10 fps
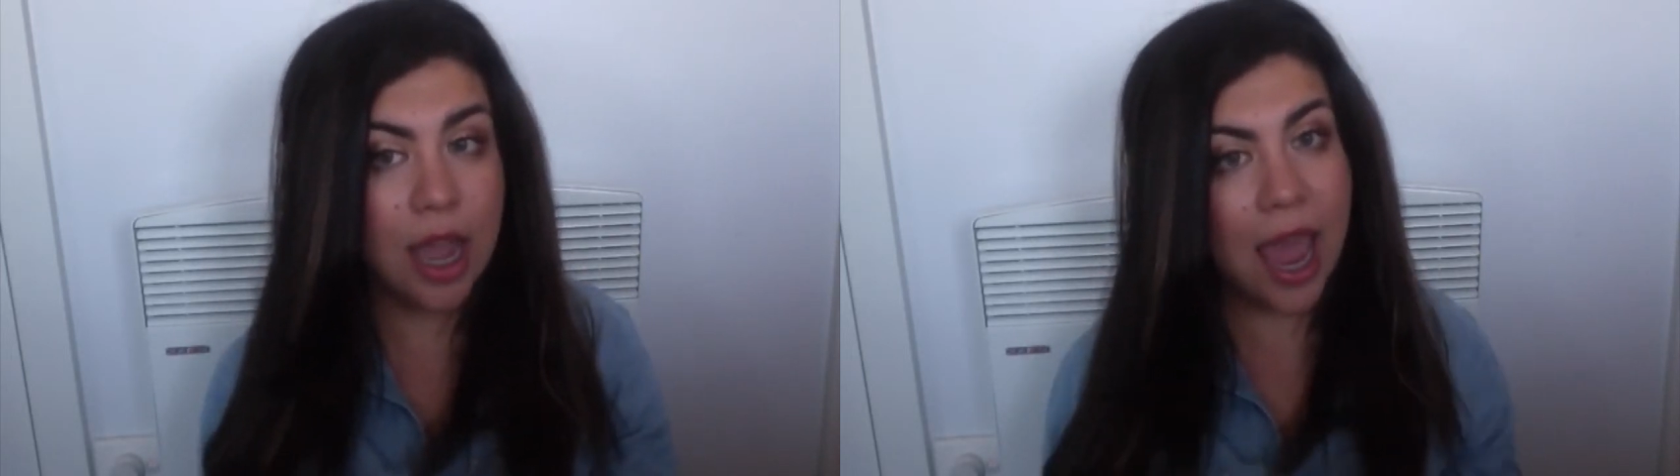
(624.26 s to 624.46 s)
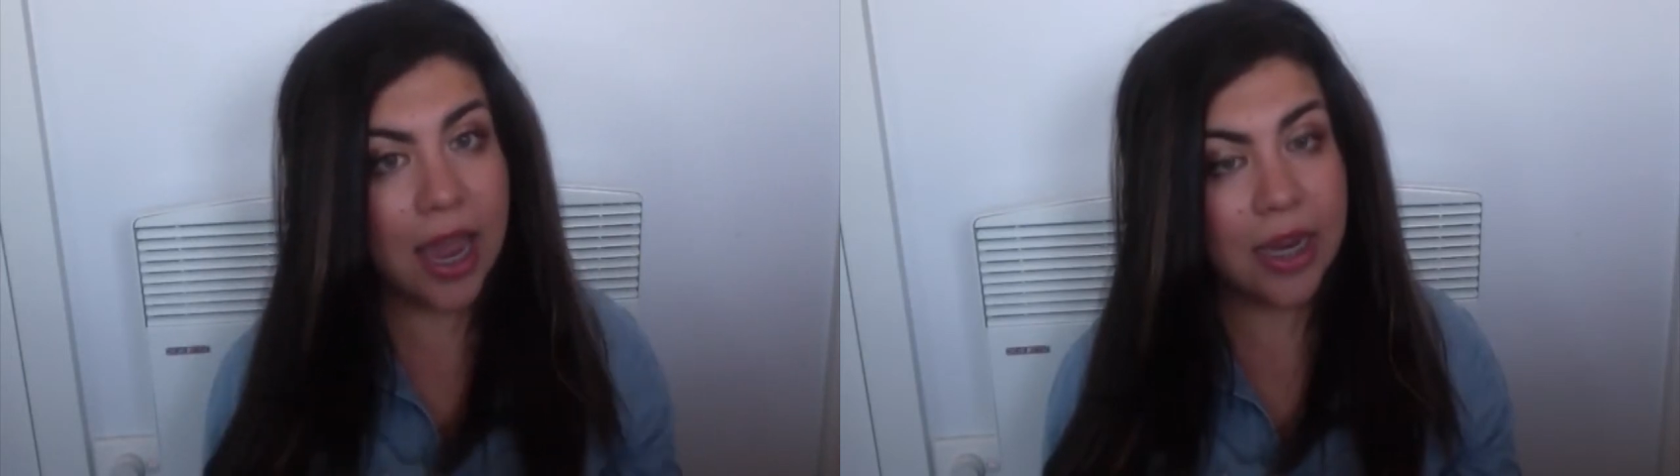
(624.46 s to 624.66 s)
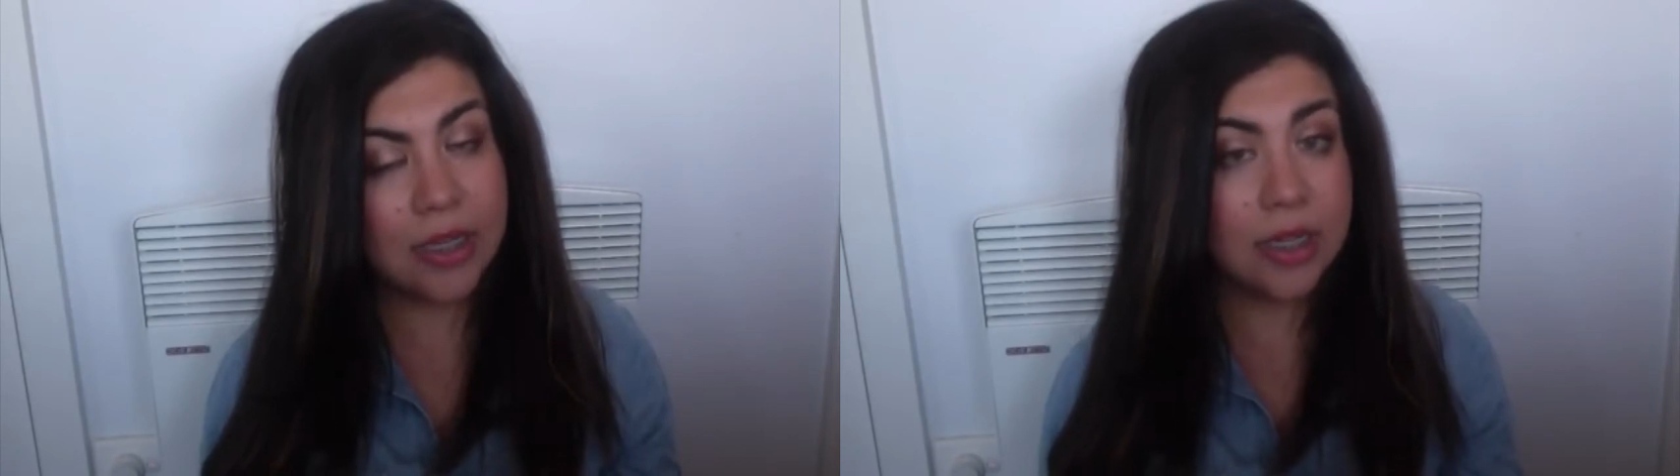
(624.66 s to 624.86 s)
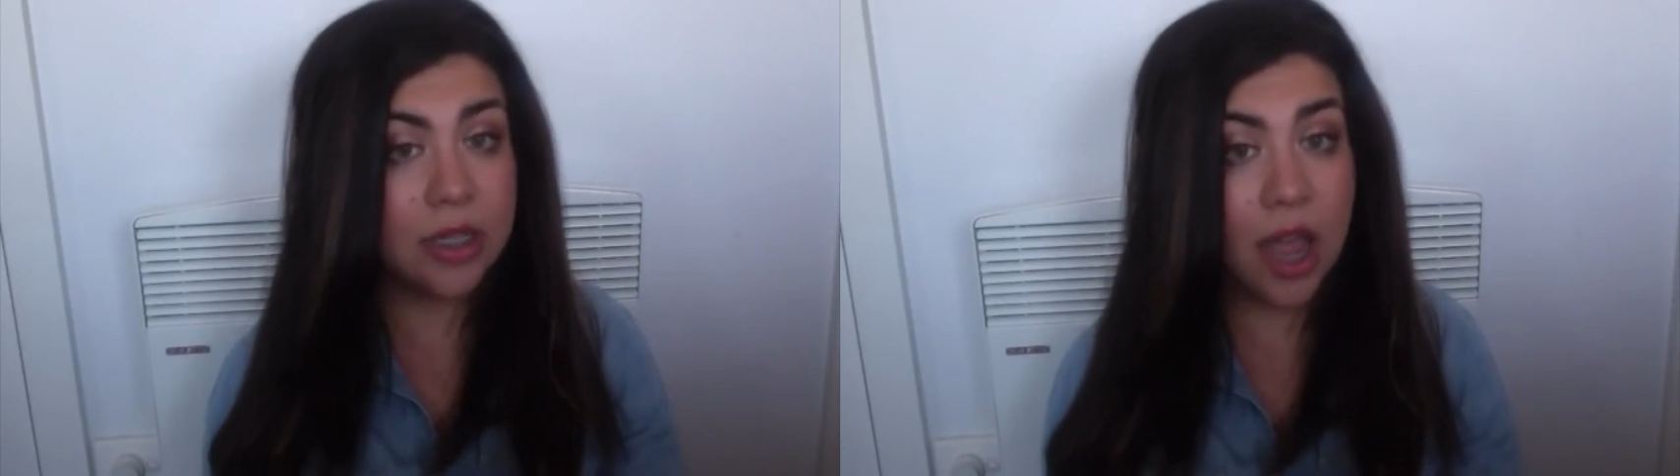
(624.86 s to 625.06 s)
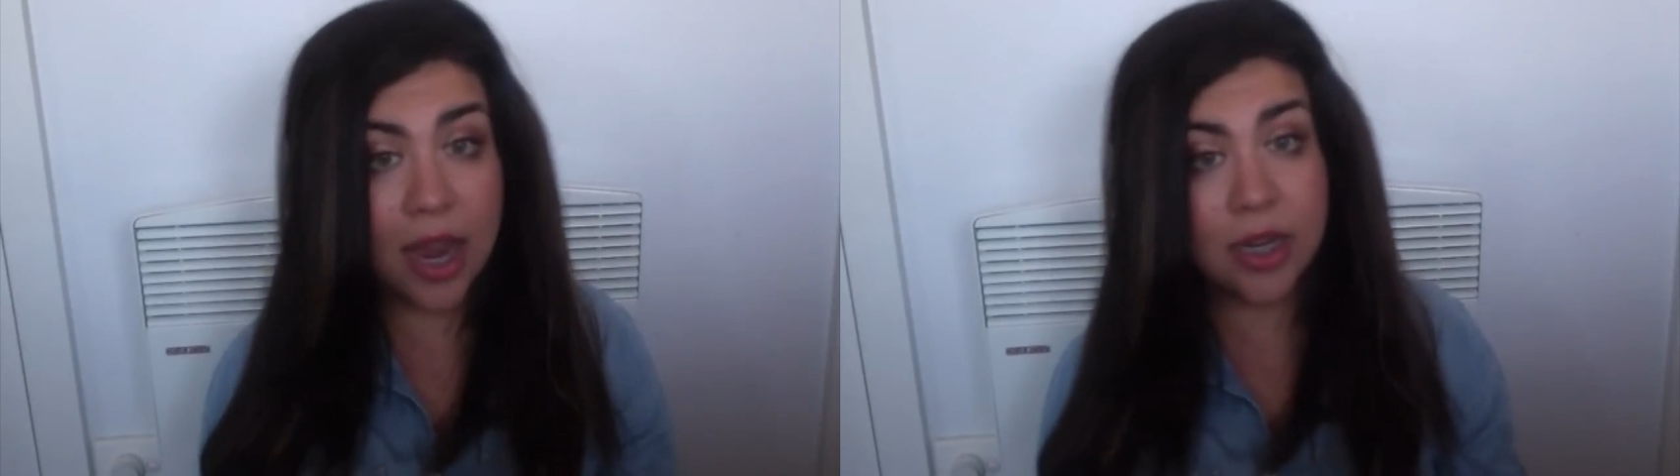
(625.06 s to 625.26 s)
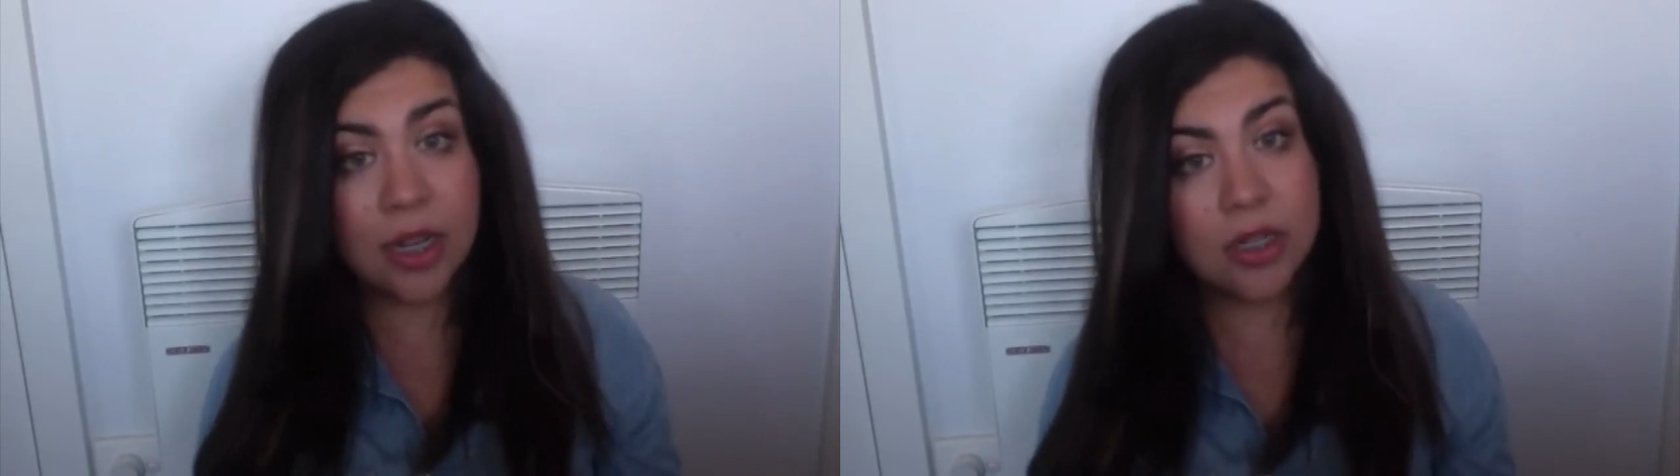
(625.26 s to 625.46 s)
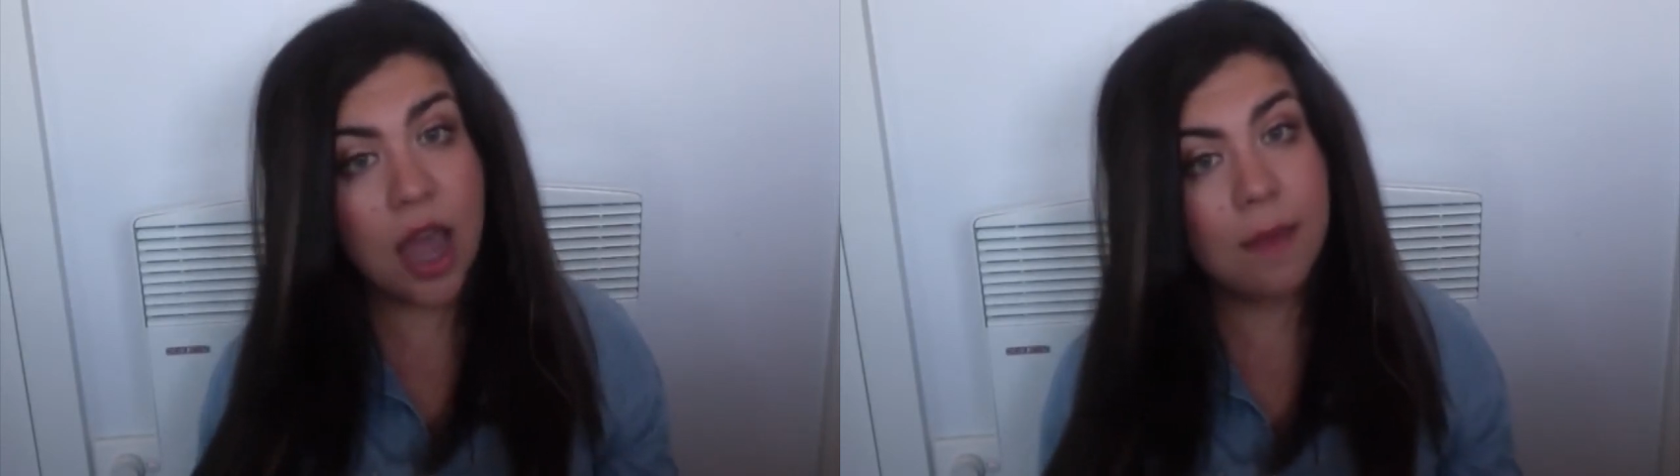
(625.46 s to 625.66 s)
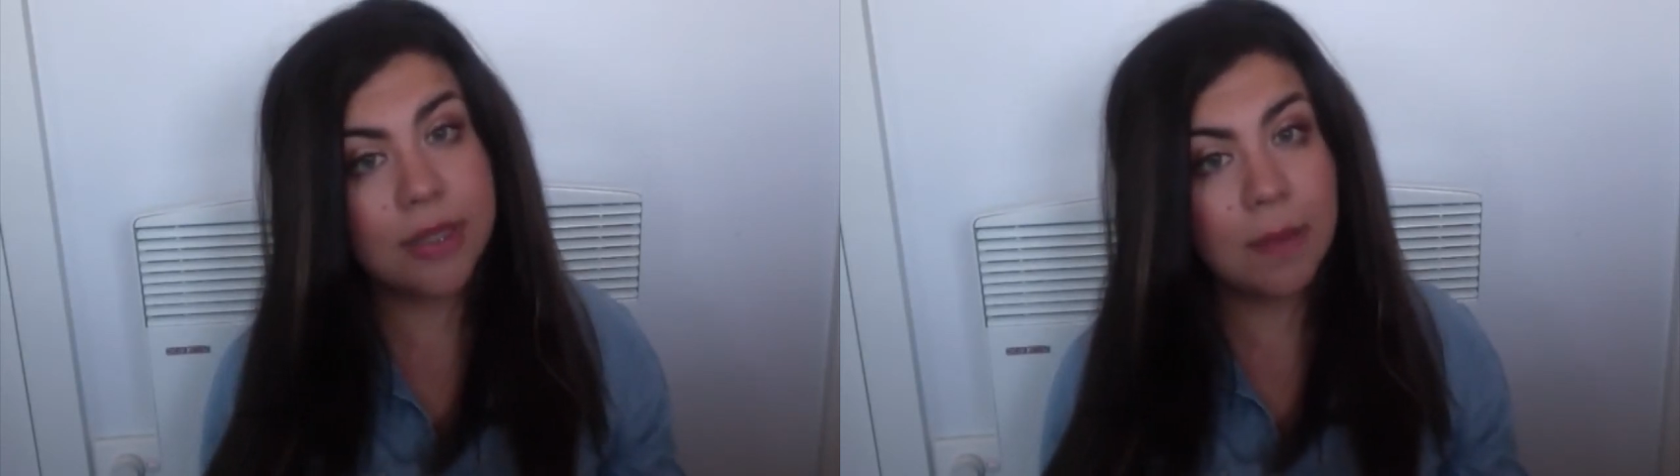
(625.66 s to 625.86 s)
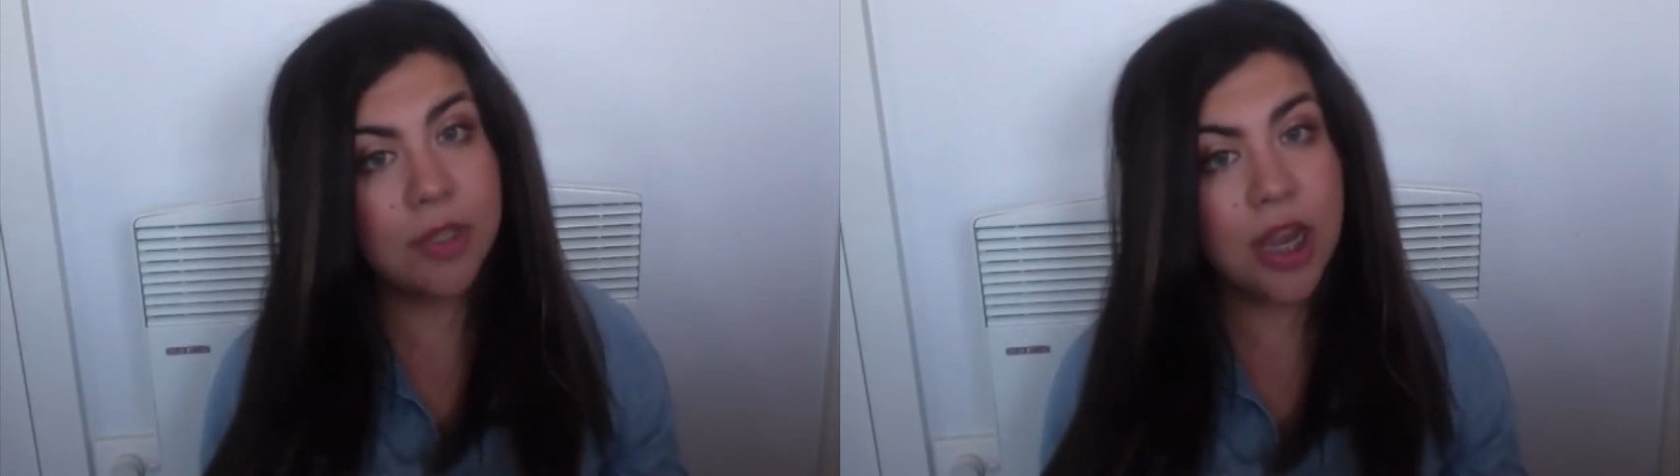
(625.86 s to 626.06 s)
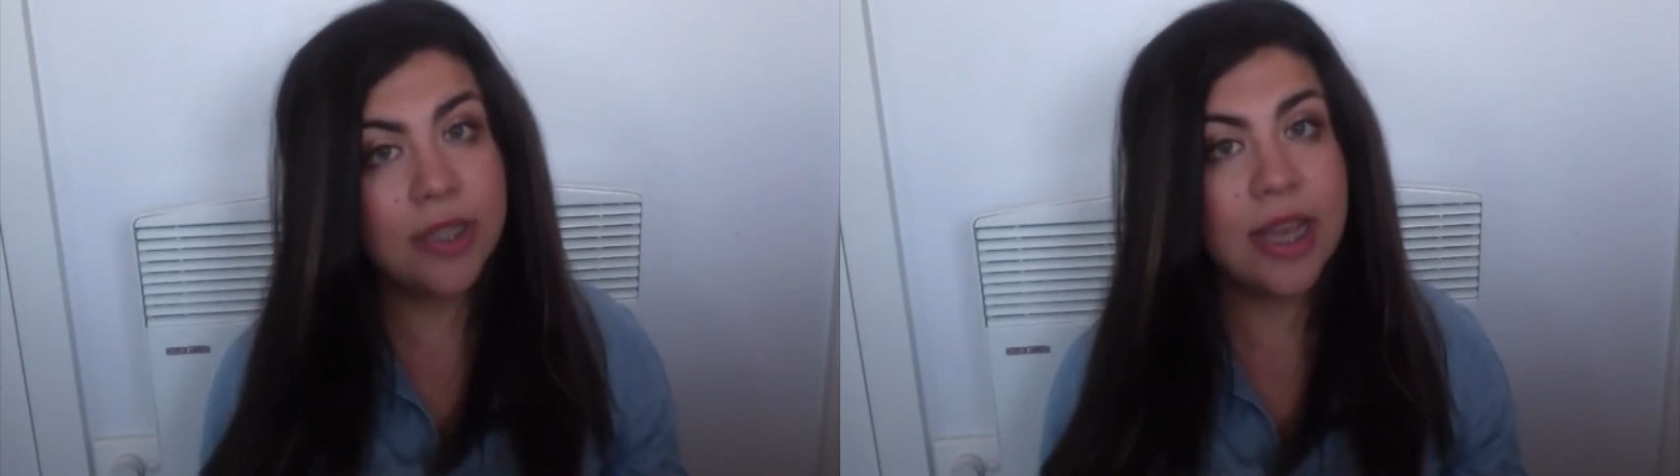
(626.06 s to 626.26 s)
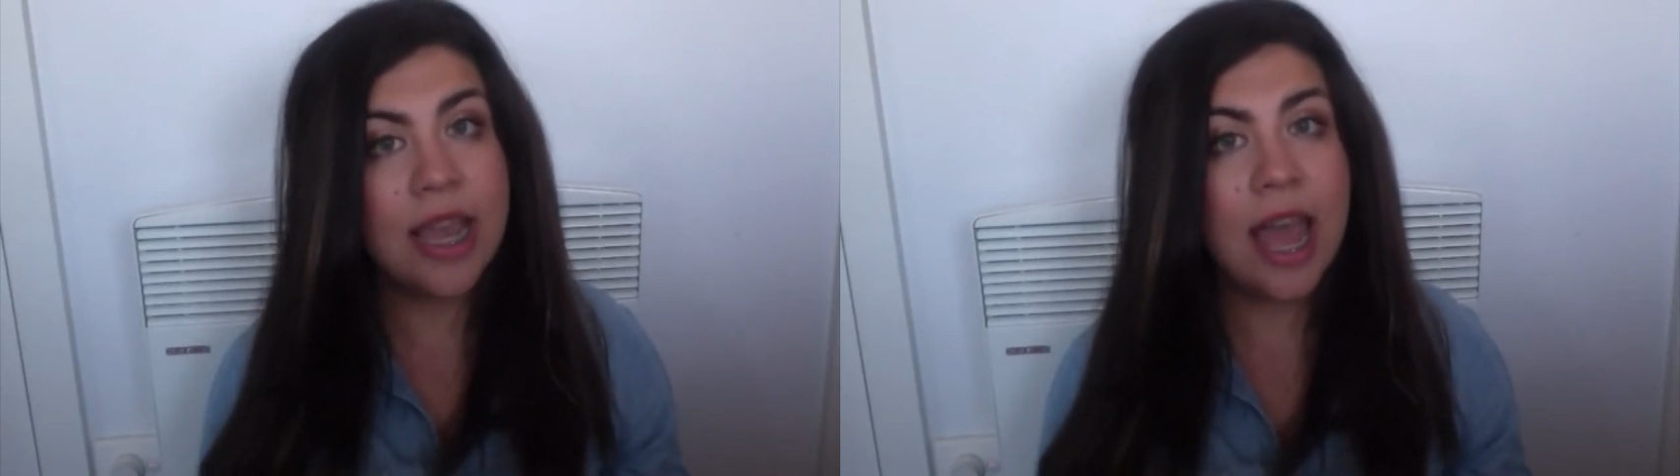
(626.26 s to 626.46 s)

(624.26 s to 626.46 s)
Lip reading: a design type subject